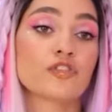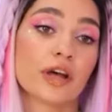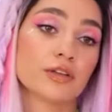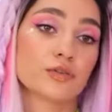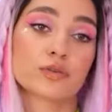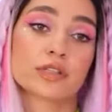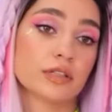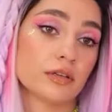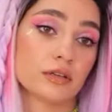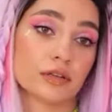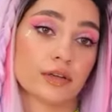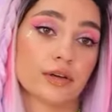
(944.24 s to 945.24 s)
Try to
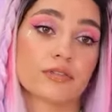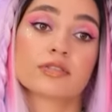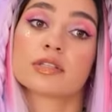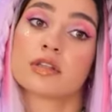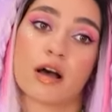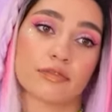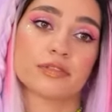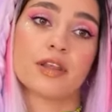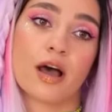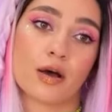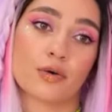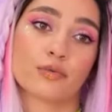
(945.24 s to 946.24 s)
steal her stuff
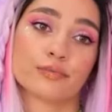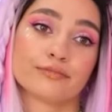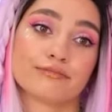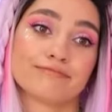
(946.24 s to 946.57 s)
now.